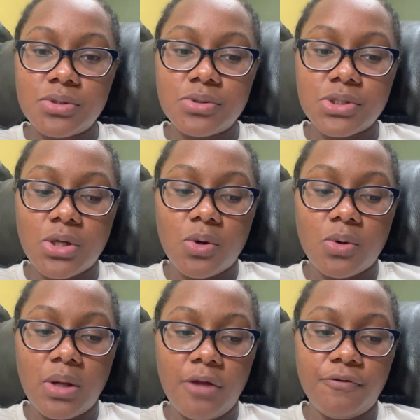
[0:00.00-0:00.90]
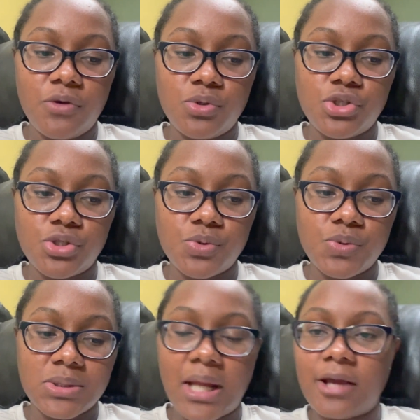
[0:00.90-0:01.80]
So if you
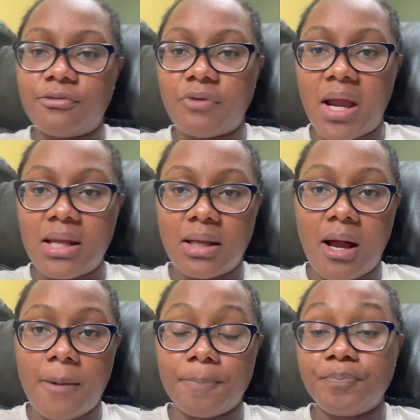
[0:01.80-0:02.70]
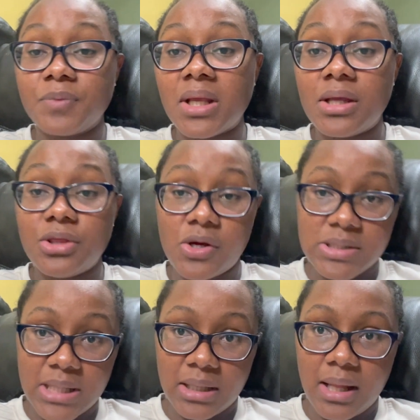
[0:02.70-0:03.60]
choose like
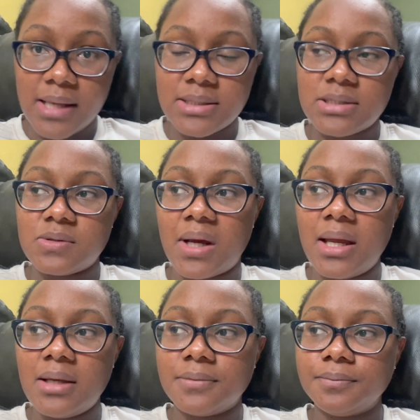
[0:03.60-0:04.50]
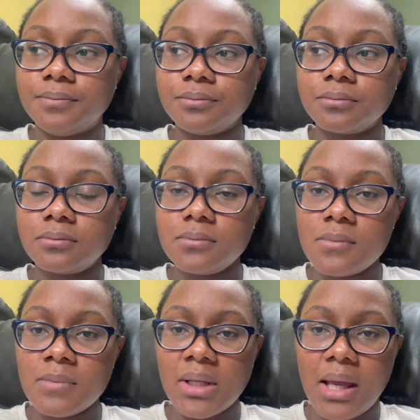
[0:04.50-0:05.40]
Thursday classes, right,
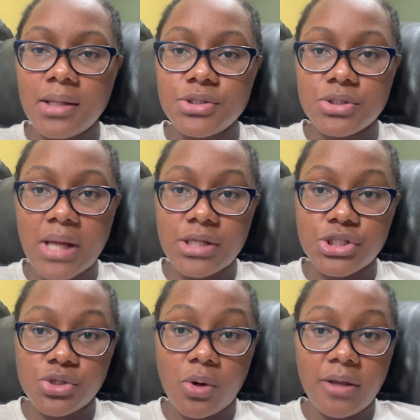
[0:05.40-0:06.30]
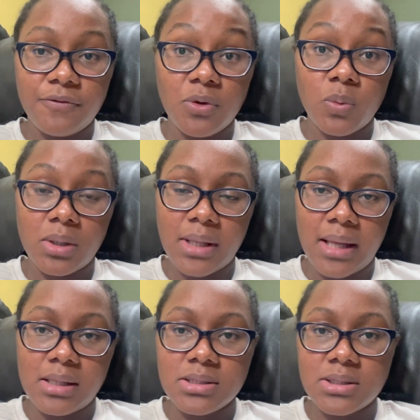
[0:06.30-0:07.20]
and you're not sure if you will get
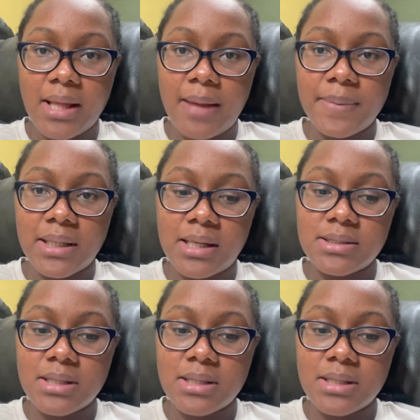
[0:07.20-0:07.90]
into that, because